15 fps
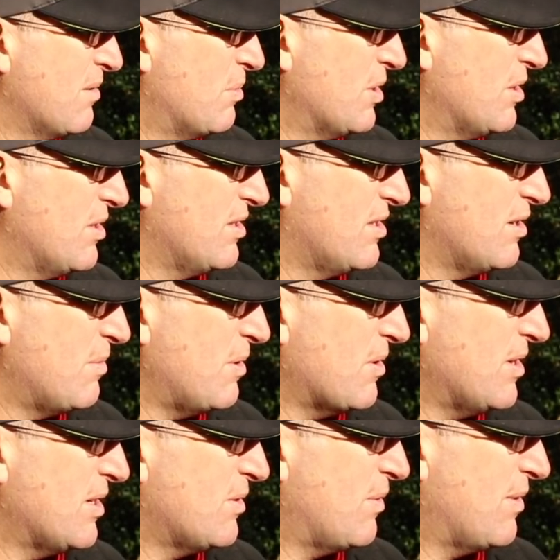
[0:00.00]
but to be
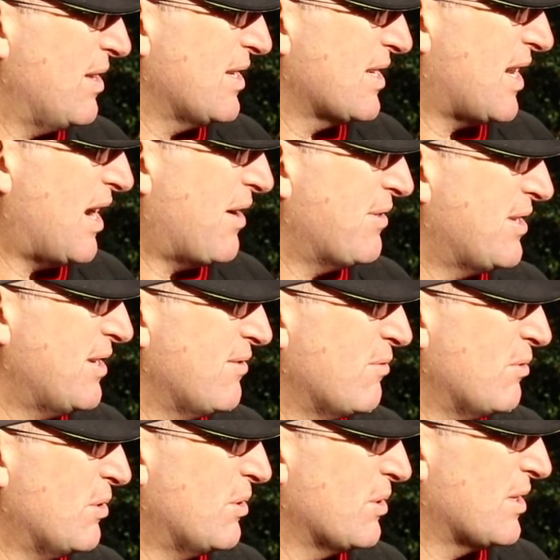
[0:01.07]
honest, with this clarity of
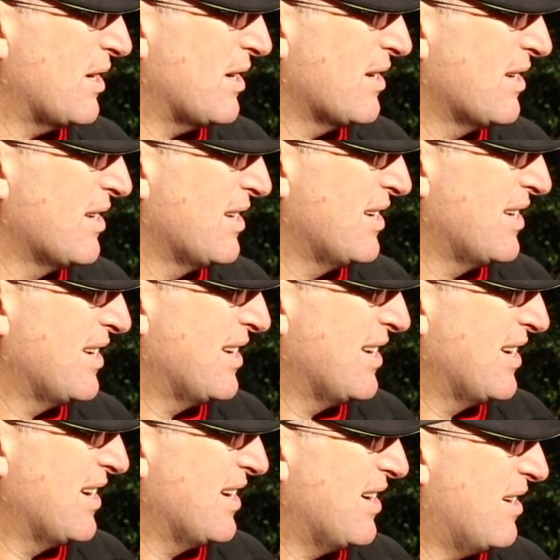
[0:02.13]
water,
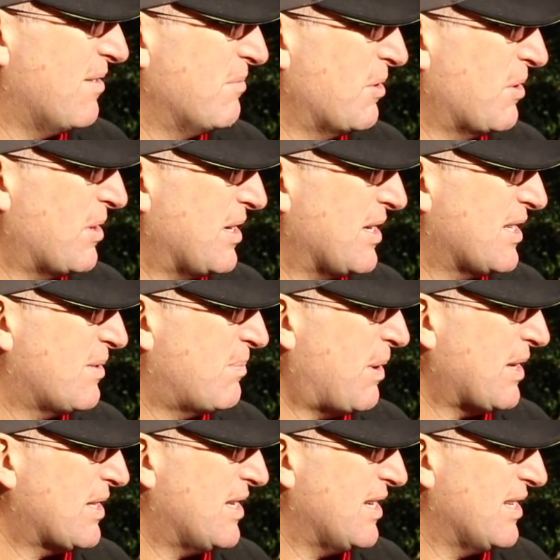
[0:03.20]
I'm not
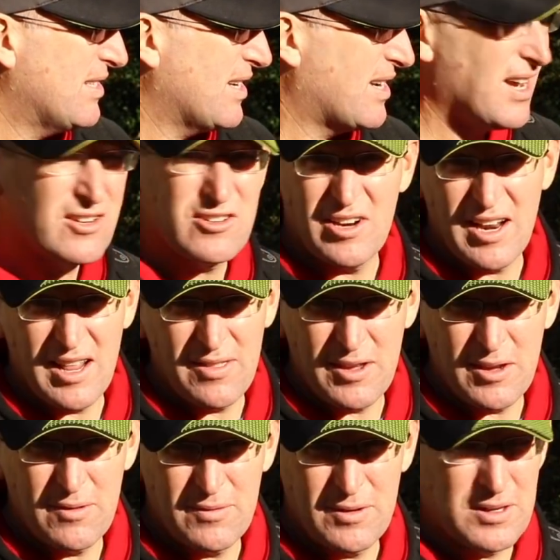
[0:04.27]
expecting to catch
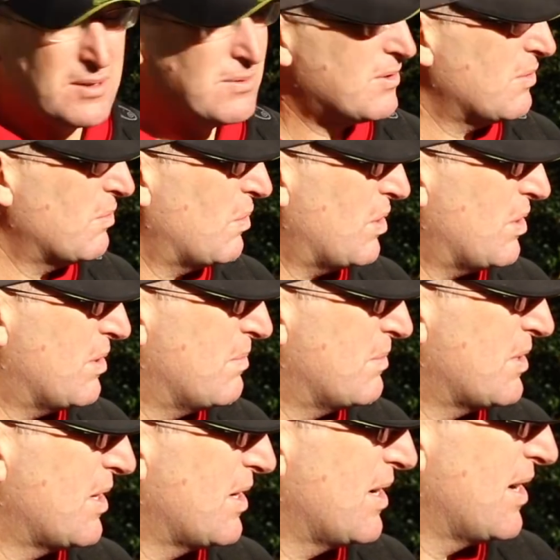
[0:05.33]
anything other than some worms.